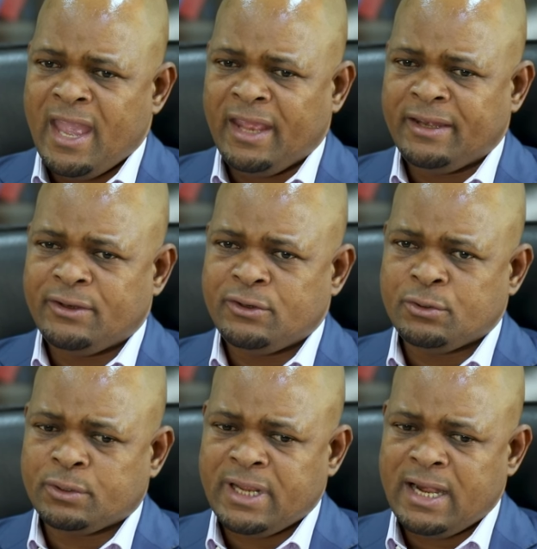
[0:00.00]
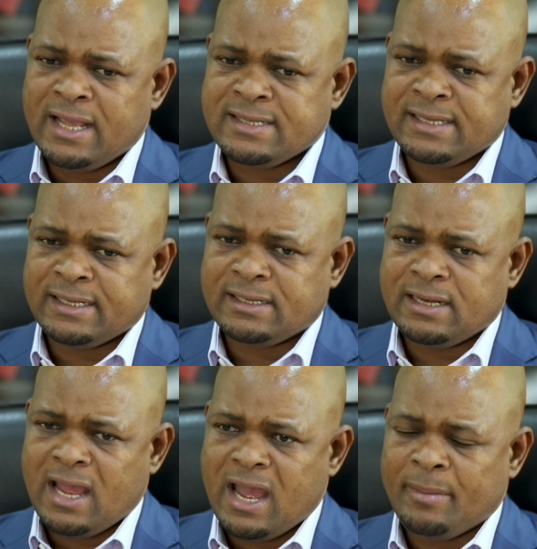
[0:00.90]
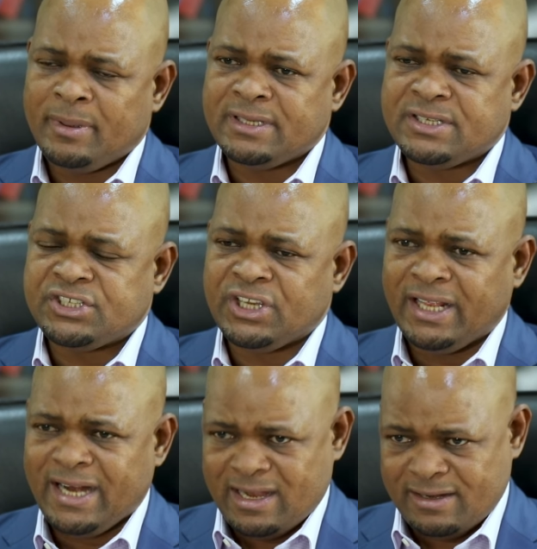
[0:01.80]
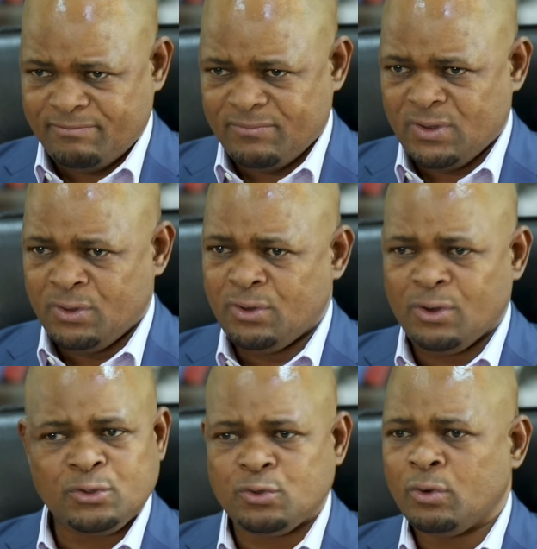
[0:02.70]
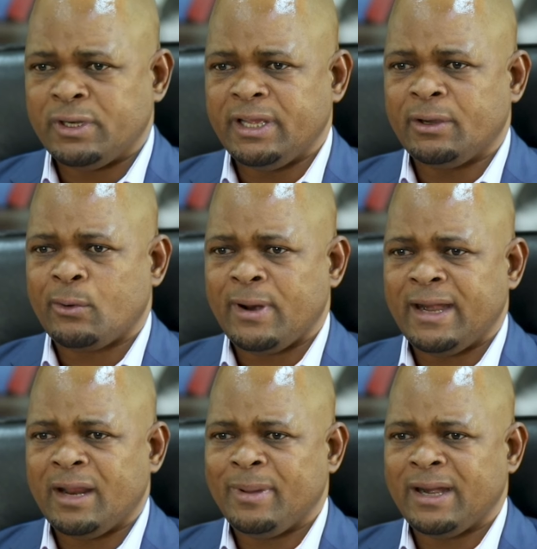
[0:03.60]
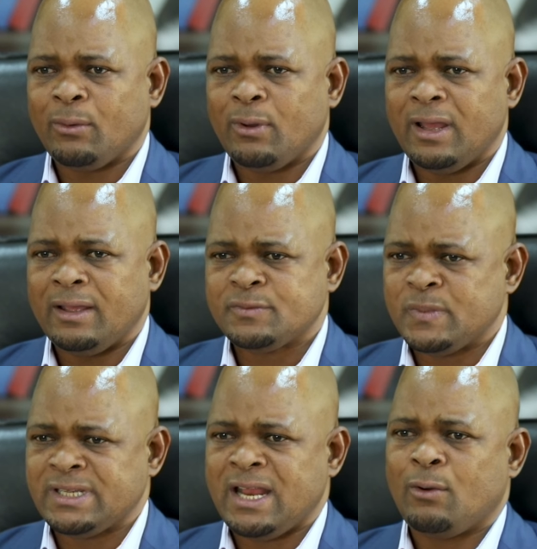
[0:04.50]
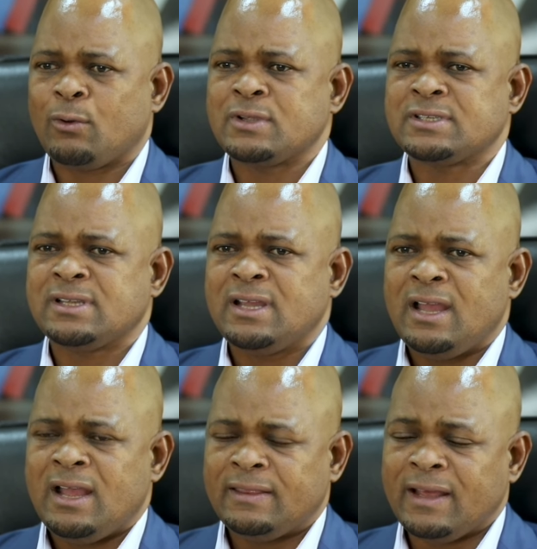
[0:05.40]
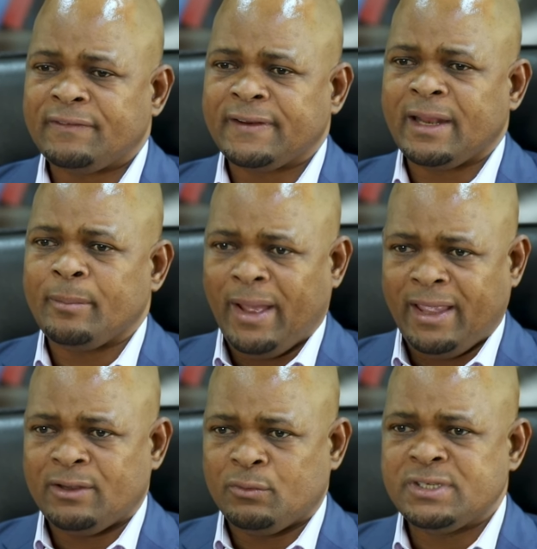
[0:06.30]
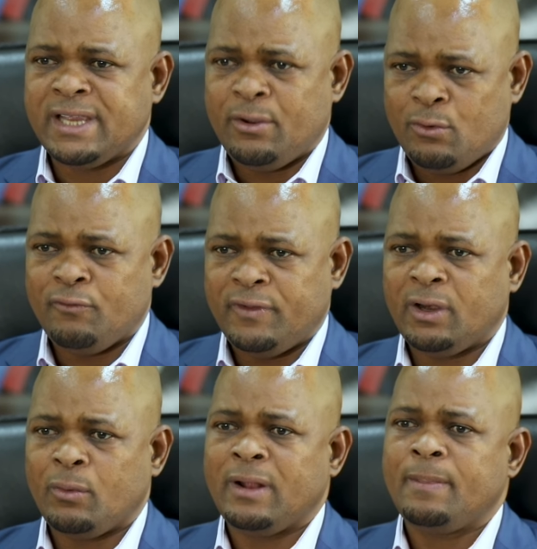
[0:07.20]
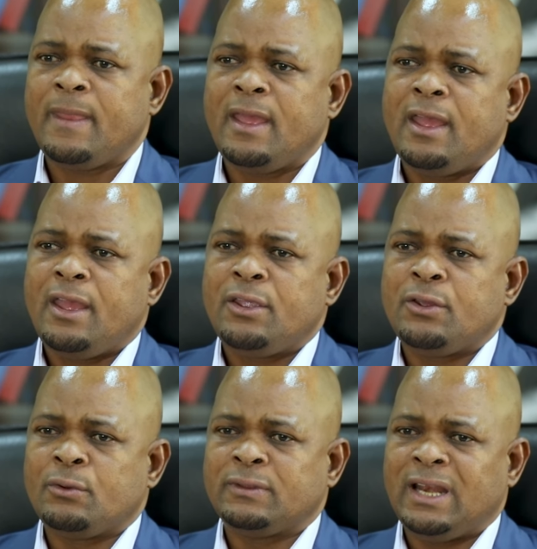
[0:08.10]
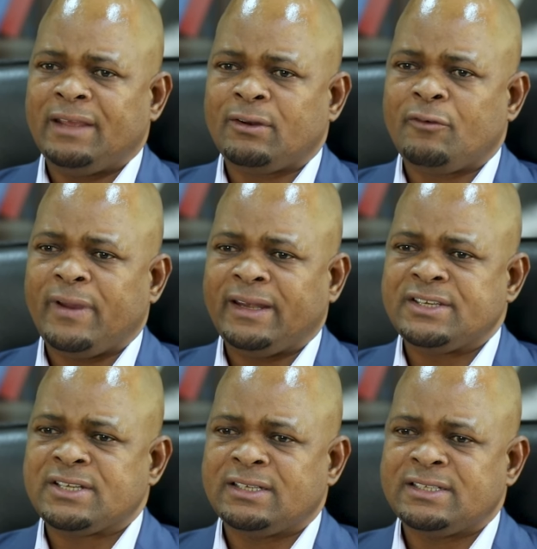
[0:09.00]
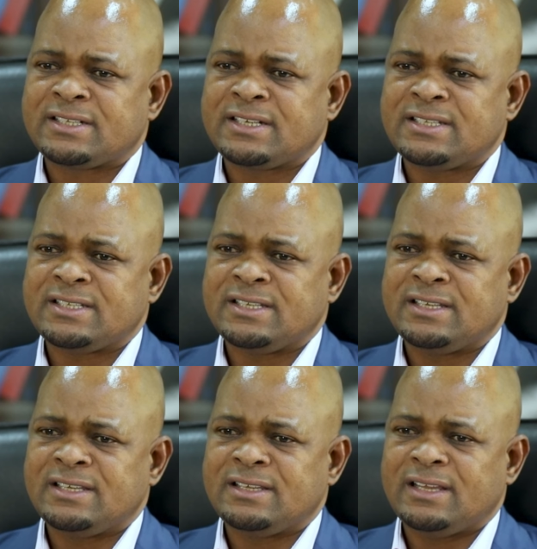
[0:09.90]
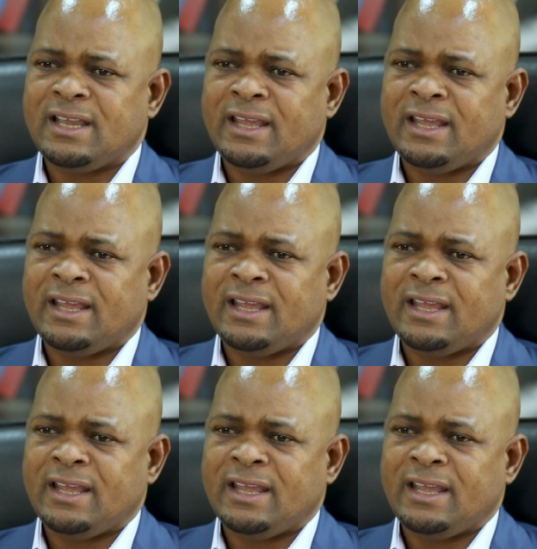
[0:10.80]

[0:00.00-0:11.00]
And you realize that, I mean, generally, not only in Rwanda, but especially across the African market, which I know very well, you know, the level of financial literacy